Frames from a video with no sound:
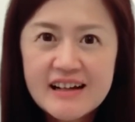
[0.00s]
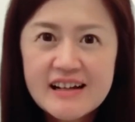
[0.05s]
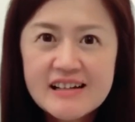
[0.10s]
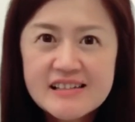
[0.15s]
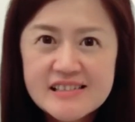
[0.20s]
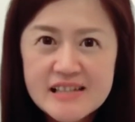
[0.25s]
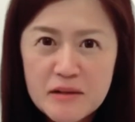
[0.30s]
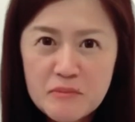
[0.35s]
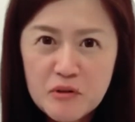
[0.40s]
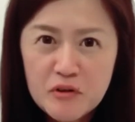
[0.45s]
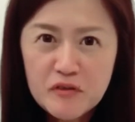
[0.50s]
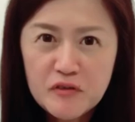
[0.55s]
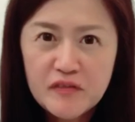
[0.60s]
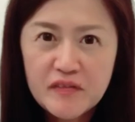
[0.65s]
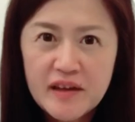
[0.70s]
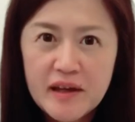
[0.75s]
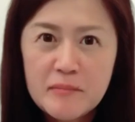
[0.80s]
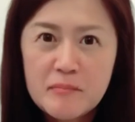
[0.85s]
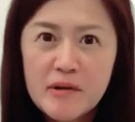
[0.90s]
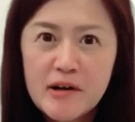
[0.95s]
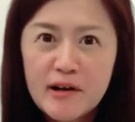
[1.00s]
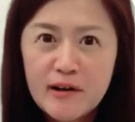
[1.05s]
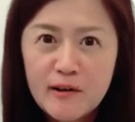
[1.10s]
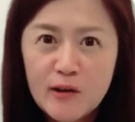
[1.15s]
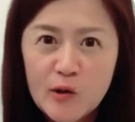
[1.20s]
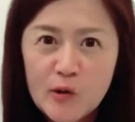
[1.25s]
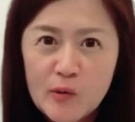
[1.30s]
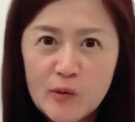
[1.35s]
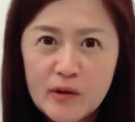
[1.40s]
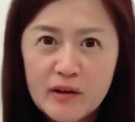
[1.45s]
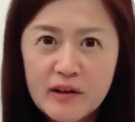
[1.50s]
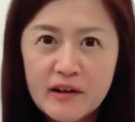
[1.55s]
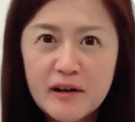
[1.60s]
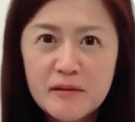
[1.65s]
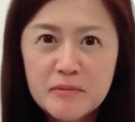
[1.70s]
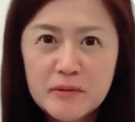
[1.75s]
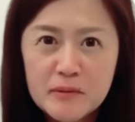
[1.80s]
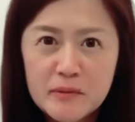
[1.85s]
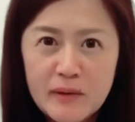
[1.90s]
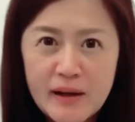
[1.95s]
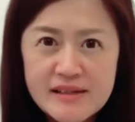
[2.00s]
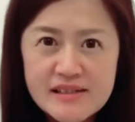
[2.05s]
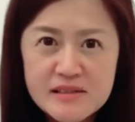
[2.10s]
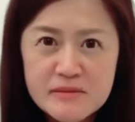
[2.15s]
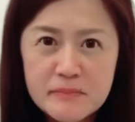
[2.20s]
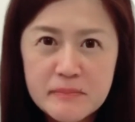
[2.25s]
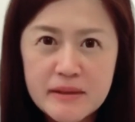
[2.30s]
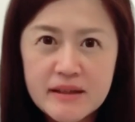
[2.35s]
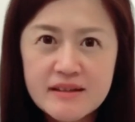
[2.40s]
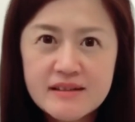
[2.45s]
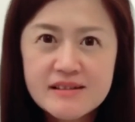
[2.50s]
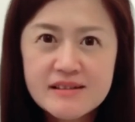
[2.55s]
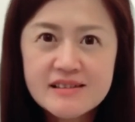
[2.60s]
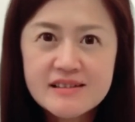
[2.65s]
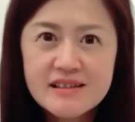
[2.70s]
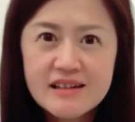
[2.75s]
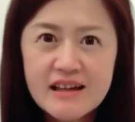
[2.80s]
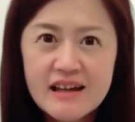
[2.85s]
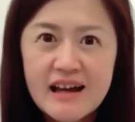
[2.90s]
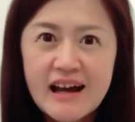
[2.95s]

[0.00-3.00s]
Some of them are low-carb recipes.